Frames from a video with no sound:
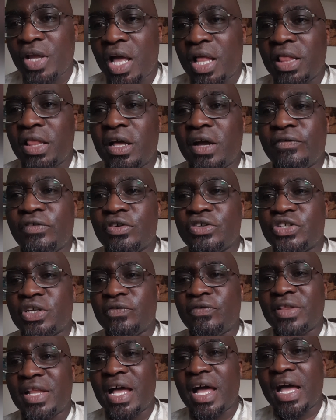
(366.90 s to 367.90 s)
Lovers of
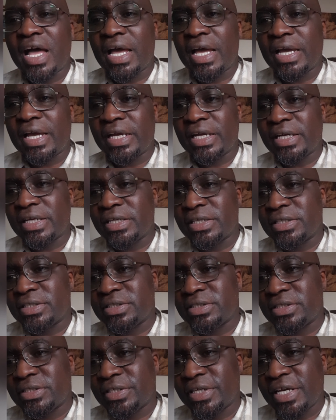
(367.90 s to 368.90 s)

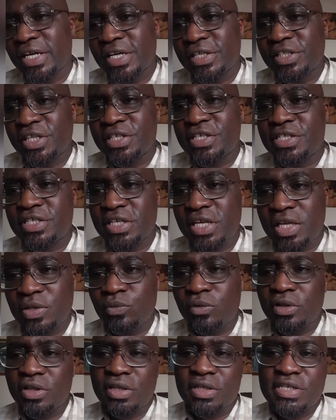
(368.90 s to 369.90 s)
lies, deceit
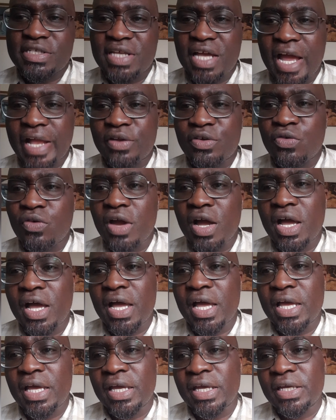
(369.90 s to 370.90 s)
will incite
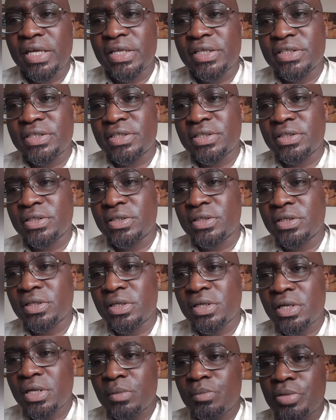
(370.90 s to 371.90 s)
cries.
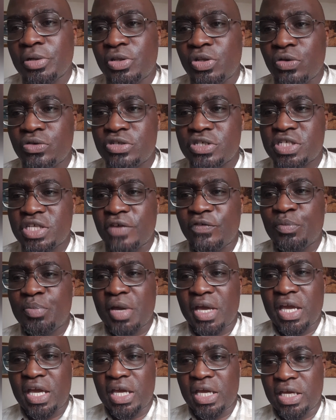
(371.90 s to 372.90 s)
Producers of
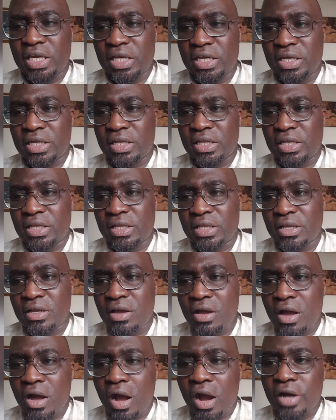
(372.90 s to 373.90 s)
pain
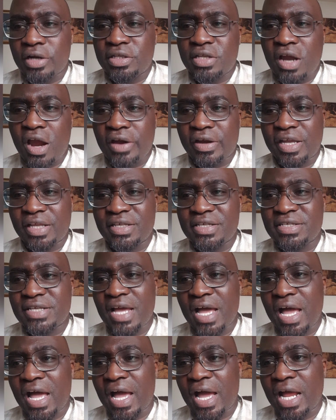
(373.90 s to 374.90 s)
are dark
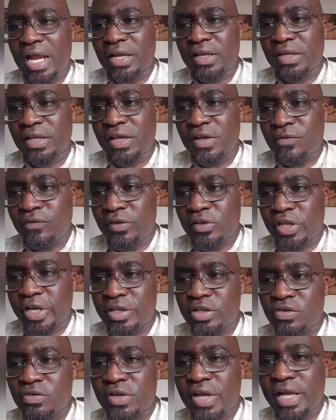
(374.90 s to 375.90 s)
inside, for they
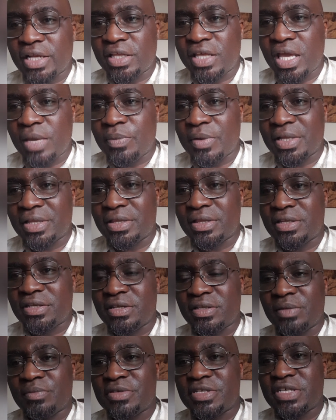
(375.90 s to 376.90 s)
do not keep it to
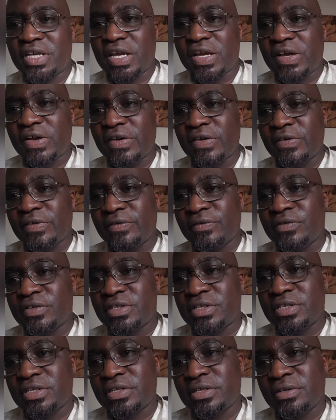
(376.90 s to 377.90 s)

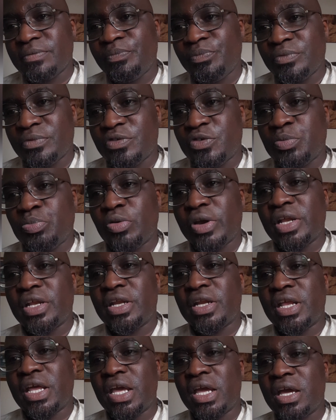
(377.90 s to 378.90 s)
themselves,
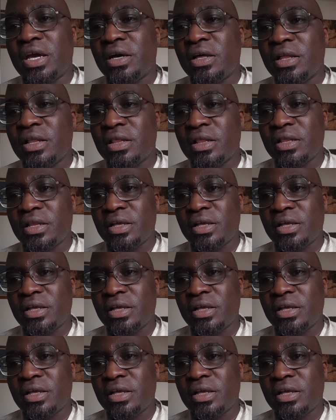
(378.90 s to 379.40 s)
spreading hell